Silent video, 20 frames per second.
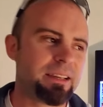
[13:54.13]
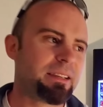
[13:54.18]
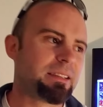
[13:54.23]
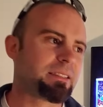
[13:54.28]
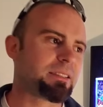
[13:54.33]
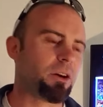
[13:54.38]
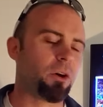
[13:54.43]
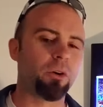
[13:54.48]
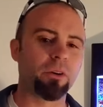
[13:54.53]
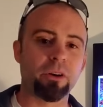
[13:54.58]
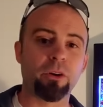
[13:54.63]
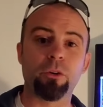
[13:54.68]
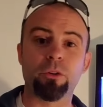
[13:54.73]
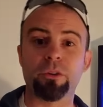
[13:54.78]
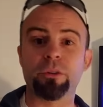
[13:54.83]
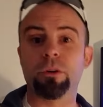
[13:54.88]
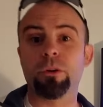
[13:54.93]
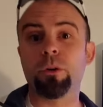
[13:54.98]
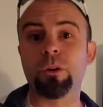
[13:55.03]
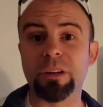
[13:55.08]
So,
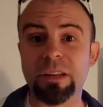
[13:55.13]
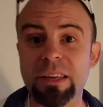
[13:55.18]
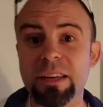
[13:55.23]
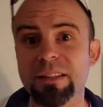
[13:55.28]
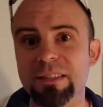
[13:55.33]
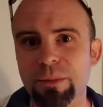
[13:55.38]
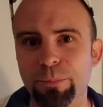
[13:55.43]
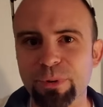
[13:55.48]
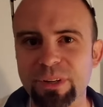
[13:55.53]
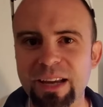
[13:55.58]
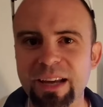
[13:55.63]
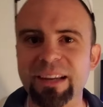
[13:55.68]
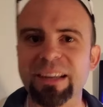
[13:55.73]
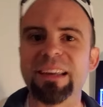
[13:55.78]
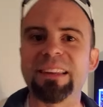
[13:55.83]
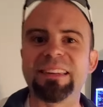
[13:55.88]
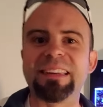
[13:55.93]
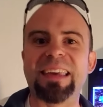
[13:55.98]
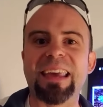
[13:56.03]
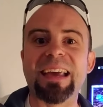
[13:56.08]
or, or, he is the
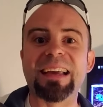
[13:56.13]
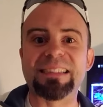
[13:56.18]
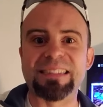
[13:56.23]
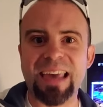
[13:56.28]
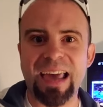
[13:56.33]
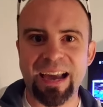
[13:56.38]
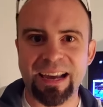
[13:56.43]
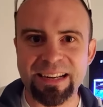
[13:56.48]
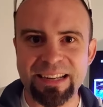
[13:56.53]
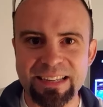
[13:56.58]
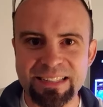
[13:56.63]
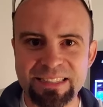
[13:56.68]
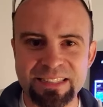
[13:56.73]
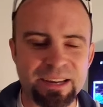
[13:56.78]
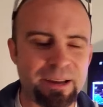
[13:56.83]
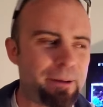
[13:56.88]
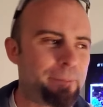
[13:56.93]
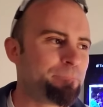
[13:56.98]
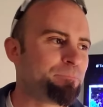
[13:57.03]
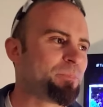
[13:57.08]
protagonist, the antagonist.
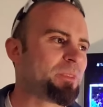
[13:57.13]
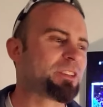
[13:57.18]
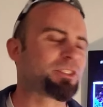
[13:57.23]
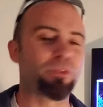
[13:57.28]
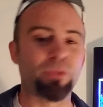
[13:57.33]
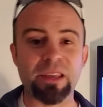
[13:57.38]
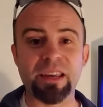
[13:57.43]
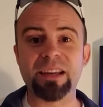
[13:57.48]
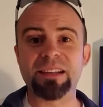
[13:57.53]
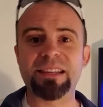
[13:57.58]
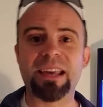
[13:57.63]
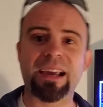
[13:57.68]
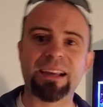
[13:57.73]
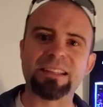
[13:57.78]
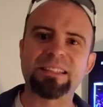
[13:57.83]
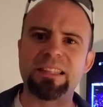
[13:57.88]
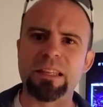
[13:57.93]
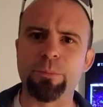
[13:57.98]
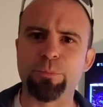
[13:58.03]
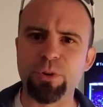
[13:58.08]
So the
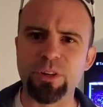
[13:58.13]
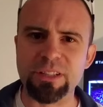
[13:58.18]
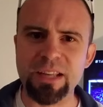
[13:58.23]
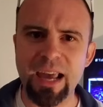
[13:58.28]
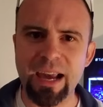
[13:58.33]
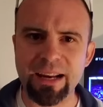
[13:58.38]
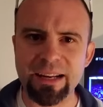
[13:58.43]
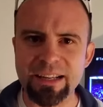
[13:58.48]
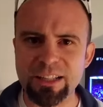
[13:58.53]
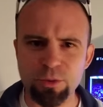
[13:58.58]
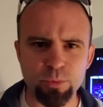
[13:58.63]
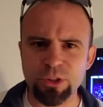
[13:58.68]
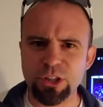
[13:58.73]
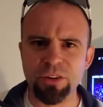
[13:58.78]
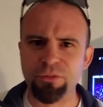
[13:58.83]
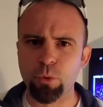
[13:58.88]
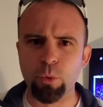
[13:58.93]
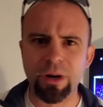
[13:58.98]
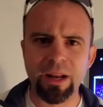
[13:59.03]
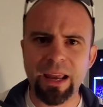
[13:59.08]
antagonist and the protagonist,
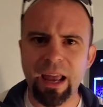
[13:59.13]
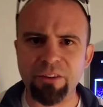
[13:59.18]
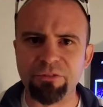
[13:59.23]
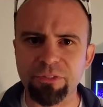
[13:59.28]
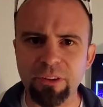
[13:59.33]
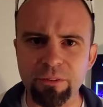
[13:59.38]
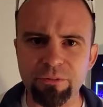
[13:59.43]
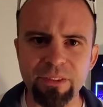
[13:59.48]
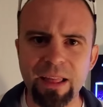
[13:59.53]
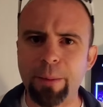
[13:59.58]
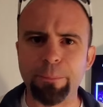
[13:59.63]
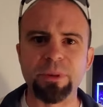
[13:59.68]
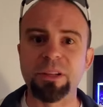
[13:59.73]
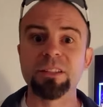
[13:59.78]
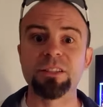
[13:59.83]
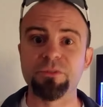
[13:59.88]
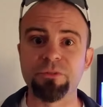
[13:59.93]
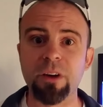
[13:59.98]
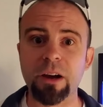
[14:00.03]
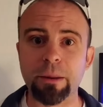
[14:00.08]
whichever one I got flip-flop, it
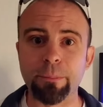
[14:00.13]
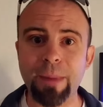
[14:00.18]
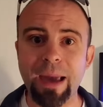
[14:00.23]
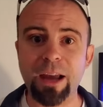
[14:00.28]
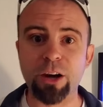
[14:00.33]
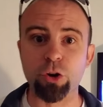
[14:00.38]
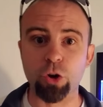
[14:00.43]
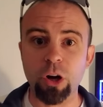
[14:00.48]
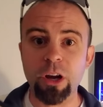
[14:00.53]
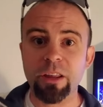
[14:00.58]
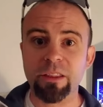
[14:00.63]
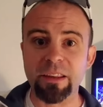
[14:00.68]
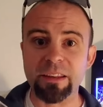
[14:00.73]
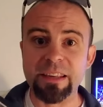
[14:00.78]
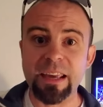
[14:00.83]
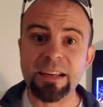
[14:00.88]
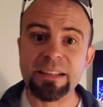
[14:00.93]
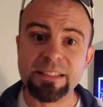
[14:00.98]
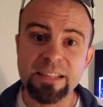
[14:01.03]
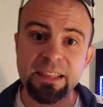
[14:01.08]
doesn't fucking matter. The
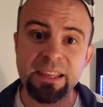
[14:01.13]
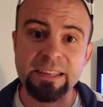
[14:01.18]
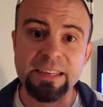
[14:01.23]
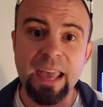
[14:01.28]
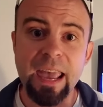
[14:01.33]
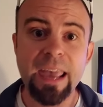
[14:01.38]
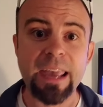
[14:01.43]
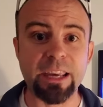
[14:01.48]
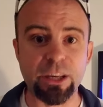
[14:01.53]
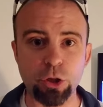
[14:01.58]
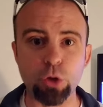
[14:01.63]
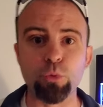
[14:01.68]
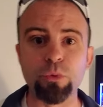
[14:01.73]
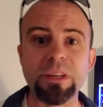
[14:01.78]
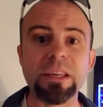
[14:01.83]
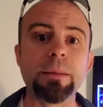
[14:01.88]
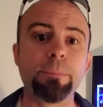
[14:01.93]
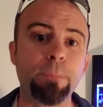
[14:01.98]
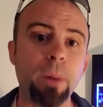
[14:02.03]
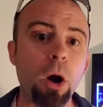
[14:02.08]
yin to the yang, you
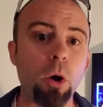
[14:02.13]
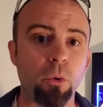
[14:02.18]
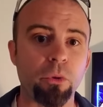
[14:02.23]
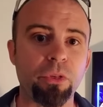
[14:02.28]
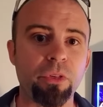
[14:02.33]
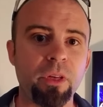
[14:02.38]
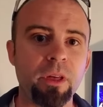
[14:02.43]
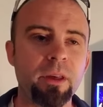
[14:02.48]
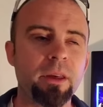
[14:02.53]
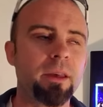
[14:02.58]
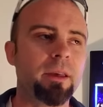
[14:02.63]
need both.